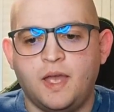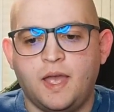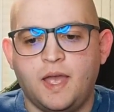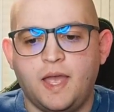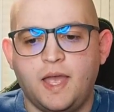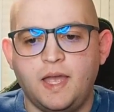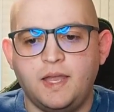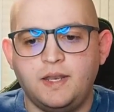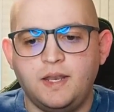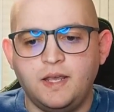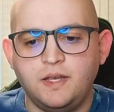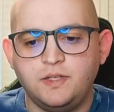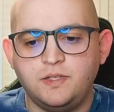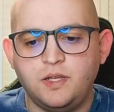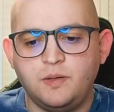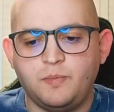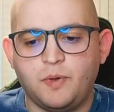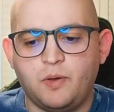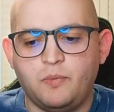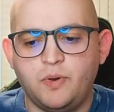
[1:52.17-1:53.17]
And next
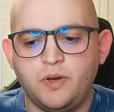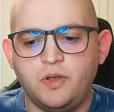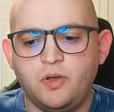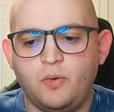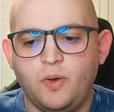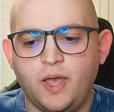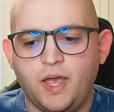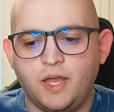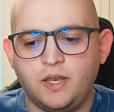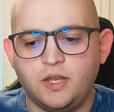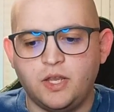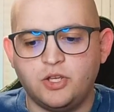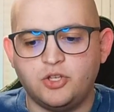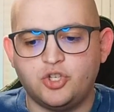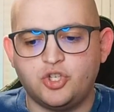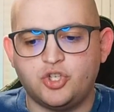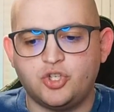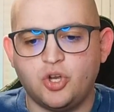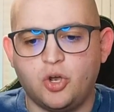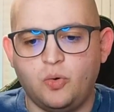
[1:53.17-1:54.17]
up, I want to go ahead and
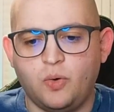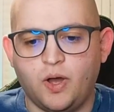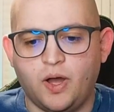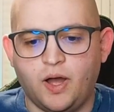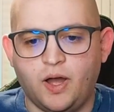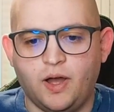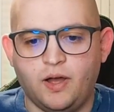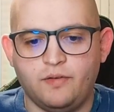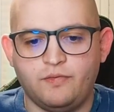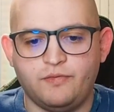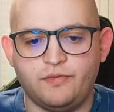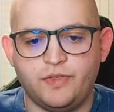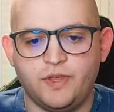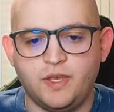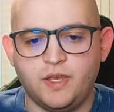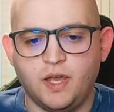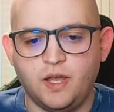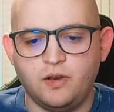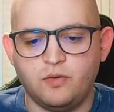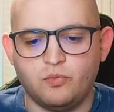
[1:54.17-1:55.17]
show off the
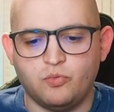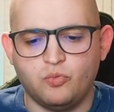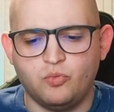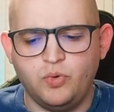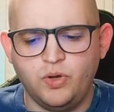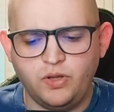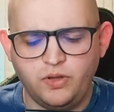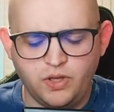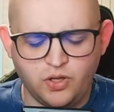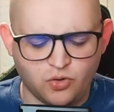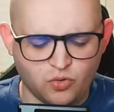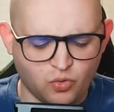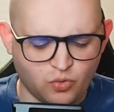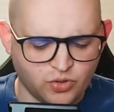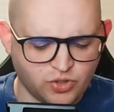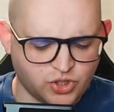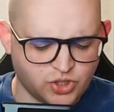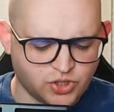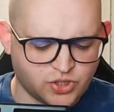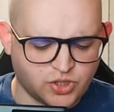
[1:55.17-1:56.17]
kind of really
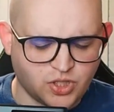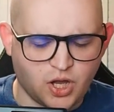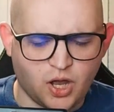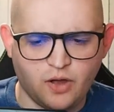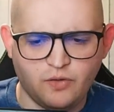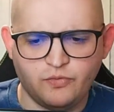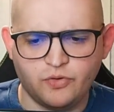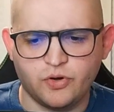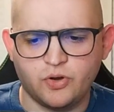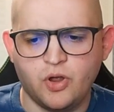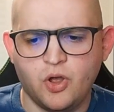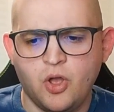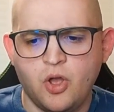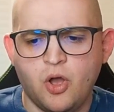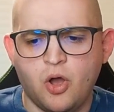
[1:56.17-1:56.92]
gorgeous cover